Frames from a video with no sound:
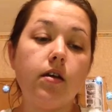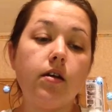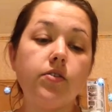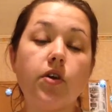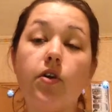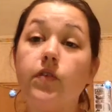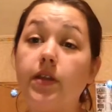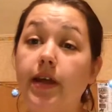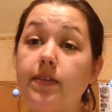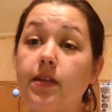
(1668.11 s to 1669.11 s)
so if you
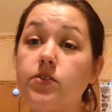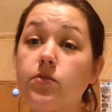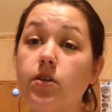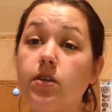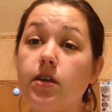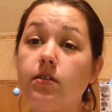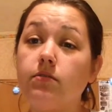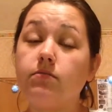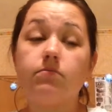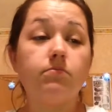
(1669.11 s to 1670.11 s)
like that sort of thing,
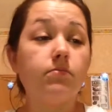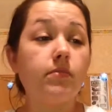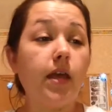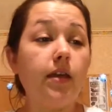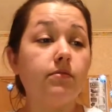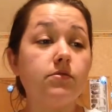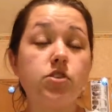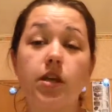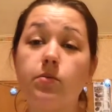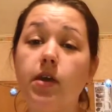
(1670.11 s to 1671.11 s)
hey,
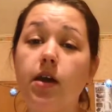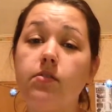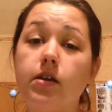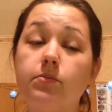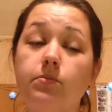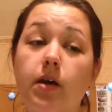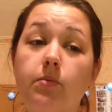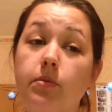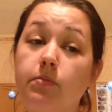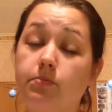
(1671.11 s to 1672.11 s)
check me out. i
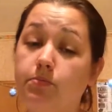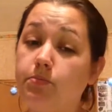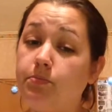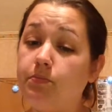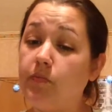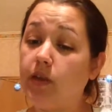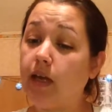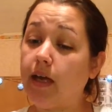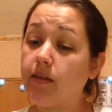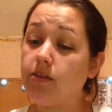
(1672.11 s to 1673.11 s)
I've
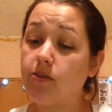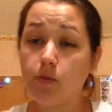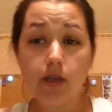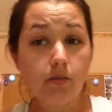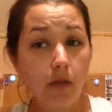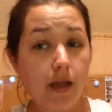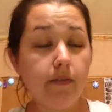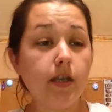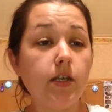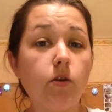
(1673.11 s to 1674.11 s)
got three in mind
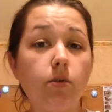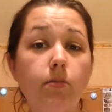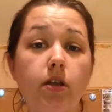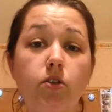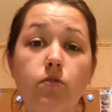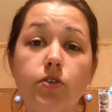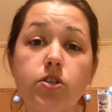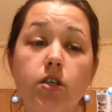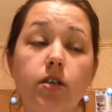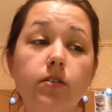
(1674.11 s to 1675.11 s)
that I know I'm going to do for
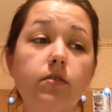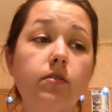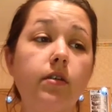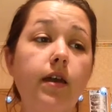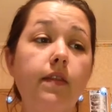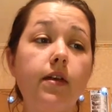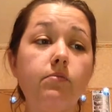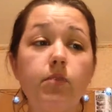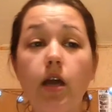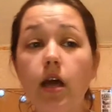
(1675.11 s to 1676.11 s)
sure, and
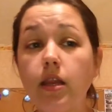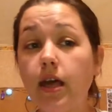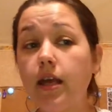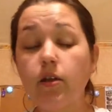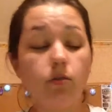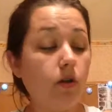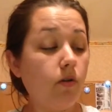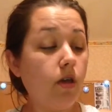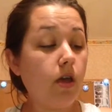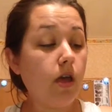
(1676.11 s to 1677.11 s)
then beyond that, I don't
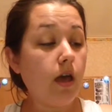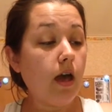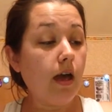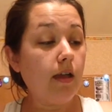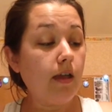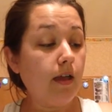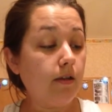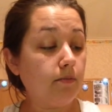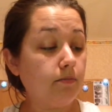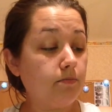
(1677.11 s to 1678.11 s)
know. I
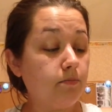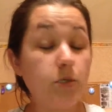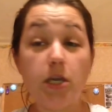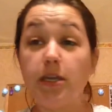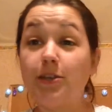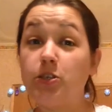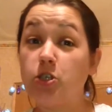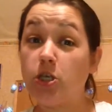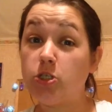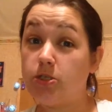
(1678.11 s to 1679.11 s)
am taking
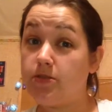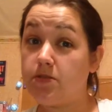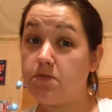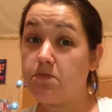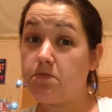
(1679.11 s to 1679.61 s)
suggestions.